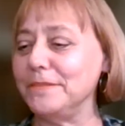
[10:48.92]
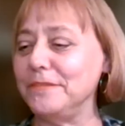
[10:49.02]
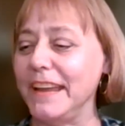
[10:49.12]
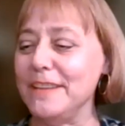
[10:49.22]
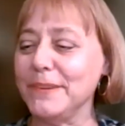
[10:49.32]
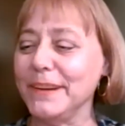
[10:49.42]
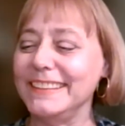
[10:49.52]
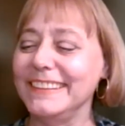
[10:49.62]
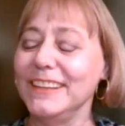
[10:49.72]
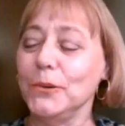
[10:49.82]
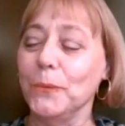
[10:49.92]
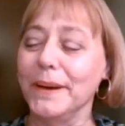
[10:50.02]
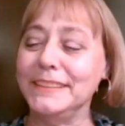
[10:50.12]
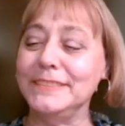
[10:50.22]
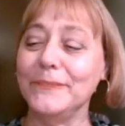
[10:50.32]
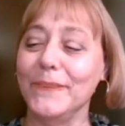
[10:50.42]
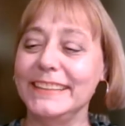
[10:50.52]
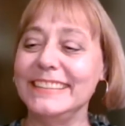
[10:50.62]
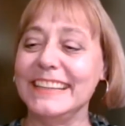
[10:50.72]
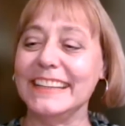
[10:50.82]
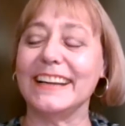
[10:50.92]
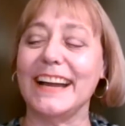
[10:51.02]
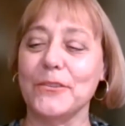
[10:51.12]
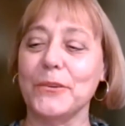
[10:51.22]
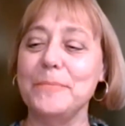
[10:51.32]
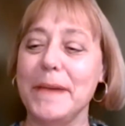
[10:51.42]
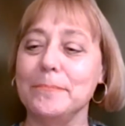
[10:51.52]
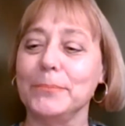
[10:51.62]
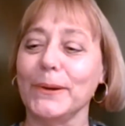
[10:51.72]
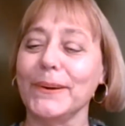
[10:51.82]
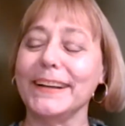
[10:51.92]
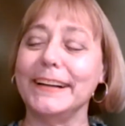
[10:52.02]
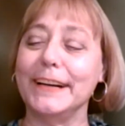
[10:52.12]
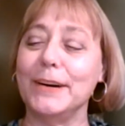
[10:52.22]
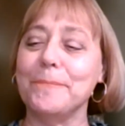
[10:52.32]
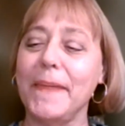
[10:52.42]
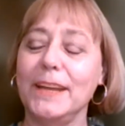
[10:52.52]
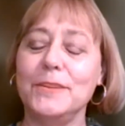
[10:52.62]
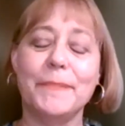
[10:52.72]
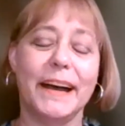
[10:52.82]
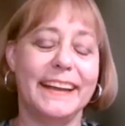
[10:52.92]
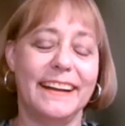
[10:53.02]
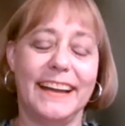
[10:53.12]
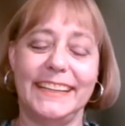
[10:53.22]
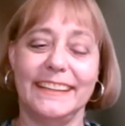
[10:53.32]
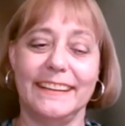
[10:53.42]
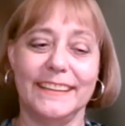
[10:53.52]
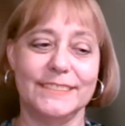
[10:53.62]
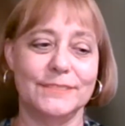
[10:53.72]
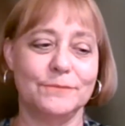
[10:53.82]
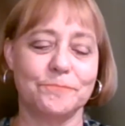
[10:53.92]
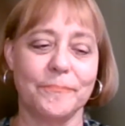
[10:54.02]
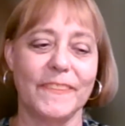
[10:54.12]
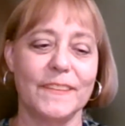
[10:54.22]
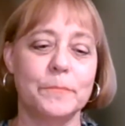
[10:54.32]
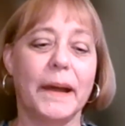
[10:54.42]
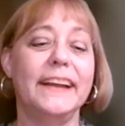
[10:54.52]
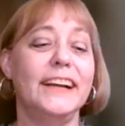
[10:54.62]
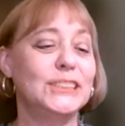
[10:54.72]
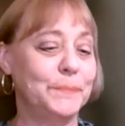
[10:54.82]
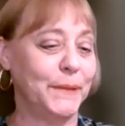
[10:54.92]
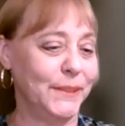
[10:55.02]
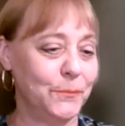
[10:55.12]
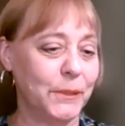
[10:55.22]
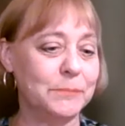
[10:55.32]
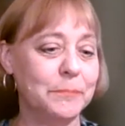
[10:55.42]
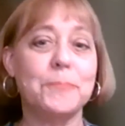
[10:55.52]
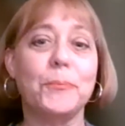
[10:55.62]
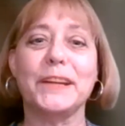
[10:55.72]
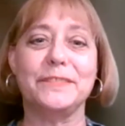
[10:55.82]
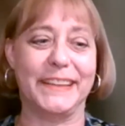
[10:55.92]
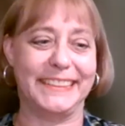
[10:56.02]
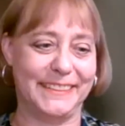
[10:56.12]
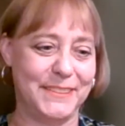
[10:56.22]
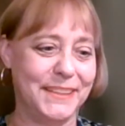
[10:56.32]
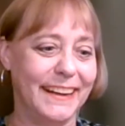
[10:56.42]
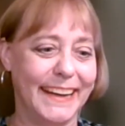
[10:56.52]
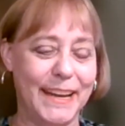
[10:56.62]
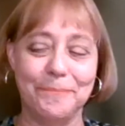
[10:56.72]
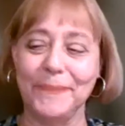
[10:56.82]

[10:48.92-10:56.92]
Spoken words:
favorite, one thing that I remember, and my husband was my boyfriend at the time.